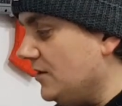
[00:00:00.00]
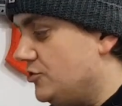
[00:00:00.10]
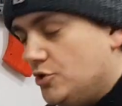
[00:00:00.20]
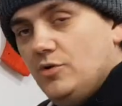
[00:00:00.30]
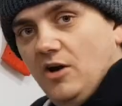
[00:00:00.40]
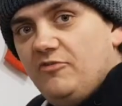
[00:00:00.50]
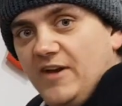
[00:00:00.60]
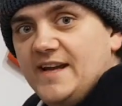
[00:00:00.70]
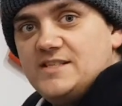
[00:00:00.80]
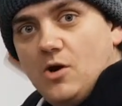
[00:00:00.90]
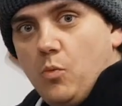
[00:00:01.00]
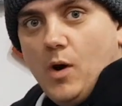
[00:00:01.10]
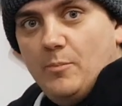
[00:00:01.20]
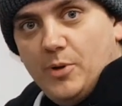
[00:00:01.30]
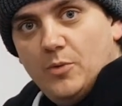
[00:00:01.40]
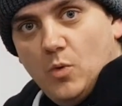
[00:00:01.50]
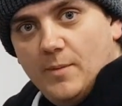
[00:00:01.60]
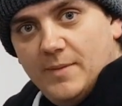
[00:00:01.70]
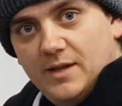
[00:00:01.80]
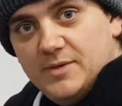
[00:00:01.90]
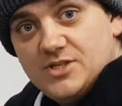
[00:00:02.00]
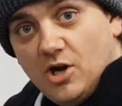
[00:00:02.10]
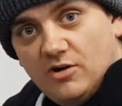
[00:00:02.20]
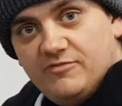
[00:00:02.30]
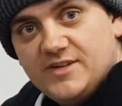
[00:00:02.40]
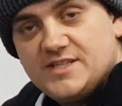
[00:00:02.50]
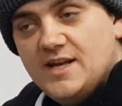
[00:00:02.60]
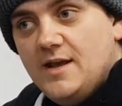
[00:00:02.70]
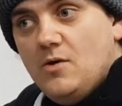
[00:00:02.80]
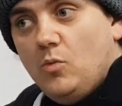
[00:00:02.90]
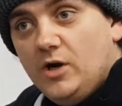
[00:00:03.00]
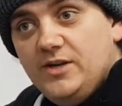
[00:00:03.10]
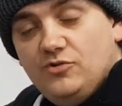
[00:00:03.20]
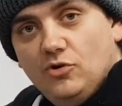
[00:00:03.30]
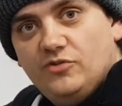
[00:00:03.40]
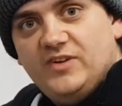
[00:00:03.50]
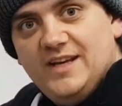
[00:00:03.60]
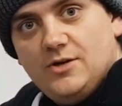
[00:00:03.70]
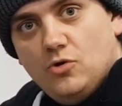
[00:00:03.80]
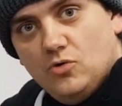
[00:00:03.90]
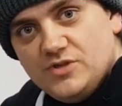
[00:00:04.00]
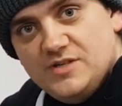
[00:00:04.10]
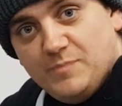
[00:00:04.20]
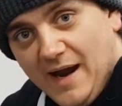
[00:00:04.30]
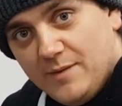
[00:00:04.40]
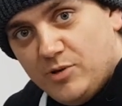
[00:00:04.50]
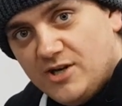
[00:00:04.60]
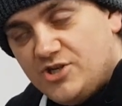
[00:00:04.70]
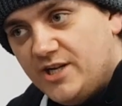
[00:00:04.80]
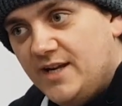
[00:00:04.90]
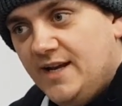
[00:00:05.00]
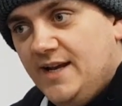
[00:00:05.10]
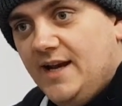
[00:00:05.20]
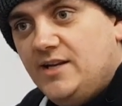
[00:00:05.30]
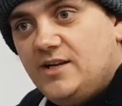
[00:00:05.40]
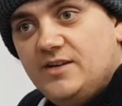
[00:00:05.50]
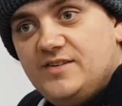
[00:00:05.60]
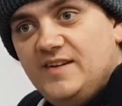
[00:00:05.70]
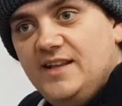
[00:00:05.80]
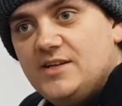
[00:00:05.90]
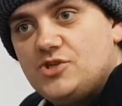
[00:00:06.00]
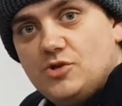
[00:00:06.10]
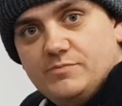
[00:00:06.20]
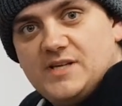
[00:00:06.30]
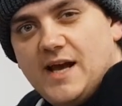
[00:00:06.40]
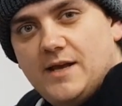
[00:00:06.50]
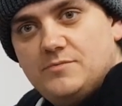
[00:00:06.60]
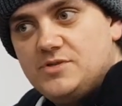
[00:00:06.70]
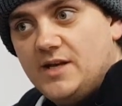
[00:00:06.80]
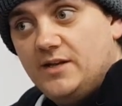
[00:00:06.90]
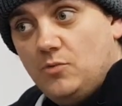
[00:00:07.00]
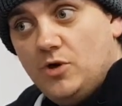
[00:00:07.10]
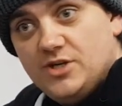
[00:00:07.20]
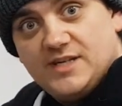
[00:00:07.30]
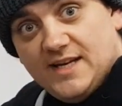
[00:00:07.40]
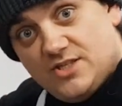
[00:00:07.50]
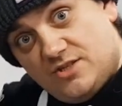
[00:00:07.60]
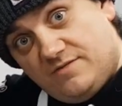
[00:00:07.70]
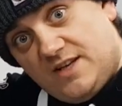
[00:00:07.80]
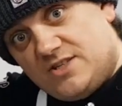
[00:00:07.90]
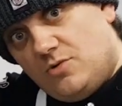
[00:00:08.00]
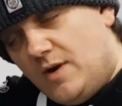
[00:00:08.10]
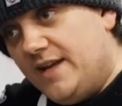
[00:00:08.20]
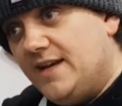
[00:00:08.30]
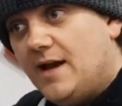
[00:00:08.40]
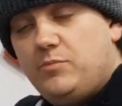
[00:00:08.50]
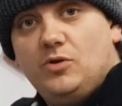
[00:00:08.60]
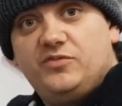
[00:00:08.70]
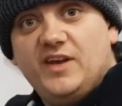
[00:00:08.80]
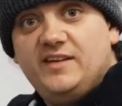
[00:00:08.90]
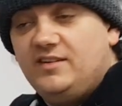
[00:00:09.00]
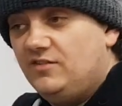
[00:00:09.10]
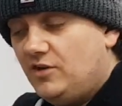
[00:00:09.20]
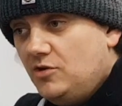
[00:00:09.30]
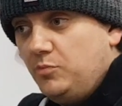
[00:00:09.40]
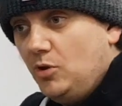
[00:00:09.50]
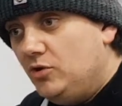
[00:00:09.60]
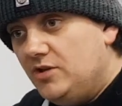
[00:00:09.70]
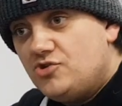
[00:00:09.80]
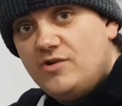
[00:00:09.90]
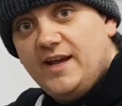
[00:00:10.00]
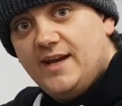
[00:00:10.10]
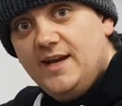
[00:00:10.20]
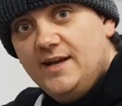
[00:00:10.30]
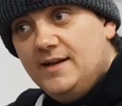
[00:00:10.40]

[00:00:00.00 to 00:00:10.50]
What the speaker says: Do not fit a 1.1mm orifice. What it does, it causes back pressure. And you can see this sometimes, and the worst cases of this are where you get pulsating. So you pull your trigger